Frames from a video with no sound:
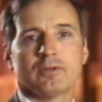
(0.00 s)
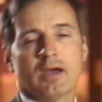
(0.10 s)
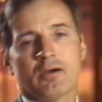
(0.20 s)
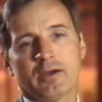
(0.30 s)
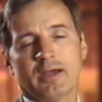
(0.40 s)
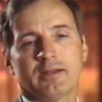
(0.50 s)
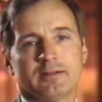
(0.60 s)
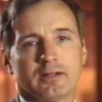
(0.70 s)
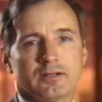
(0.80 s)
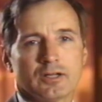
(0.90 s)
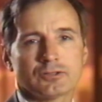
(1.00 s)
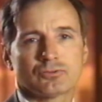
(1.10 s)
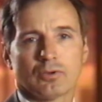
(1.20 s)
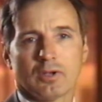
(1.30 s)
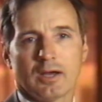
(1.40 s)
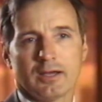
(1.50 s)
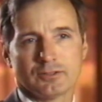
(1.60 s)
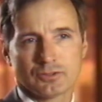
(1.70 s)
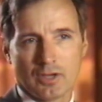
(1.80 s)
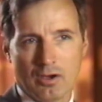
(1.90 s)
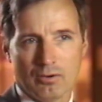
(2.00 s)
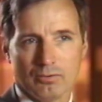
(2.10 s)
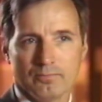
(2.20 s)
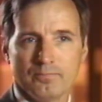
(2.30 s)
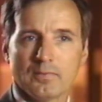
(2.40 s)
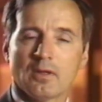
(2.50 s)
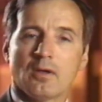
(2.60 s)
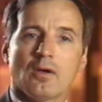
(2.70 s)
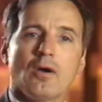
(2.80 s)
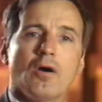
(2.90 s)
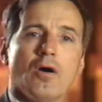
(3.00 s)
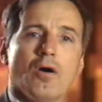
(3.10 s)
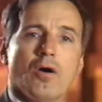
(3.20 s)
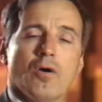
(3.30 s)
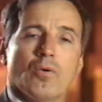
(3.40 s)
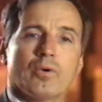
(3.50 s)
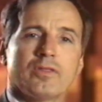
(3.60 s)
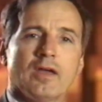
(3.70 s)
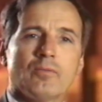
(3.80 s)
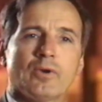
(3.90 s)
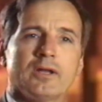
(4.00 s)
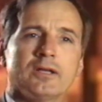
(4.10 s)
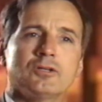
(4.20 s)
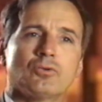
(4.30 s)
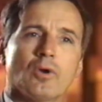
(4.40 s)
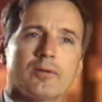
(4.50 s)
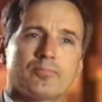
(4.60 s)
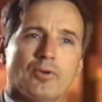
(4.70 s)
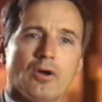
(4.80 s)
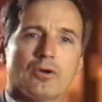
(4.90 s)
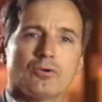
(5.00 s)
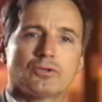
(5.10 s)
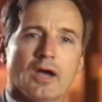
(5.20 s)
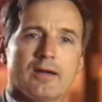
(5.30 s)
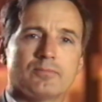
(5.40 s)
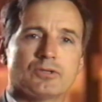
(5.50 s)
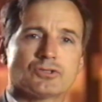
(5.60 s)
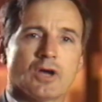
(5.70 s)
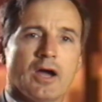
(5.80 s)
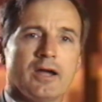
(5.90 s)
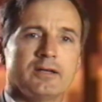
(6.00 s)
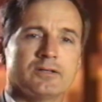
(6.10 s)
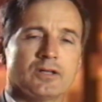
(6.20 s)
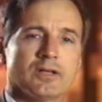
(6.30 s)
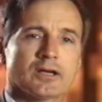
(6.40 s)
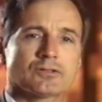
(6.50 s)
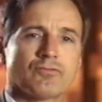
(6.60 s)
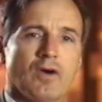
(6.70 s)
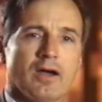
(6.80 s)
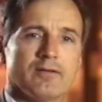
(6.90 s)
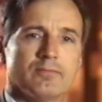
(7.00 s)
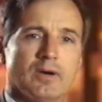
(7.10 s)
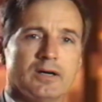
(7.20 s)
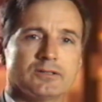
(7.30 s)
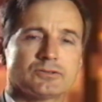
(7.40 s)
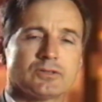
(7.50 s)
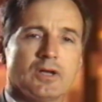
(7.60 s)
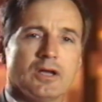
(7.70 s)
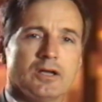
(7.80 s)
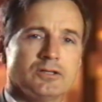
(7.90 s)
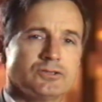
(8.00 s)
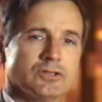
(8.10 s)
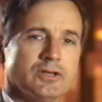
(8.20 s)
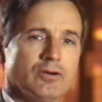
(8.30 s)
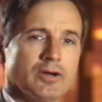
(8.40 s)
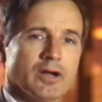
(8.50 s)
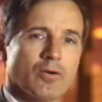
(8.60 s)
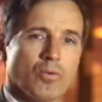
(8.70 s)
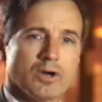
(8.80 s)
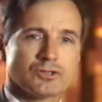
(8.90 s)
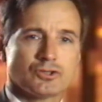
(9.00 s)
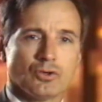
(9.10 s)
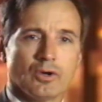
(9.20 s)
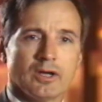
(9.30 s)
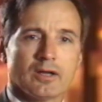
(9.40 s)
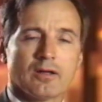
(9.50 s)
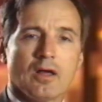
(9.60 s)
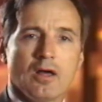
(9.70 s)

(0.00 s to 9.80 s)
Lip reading: now had an industrialized code. We then went into a prototype design in the next 5 months. Engineering was doing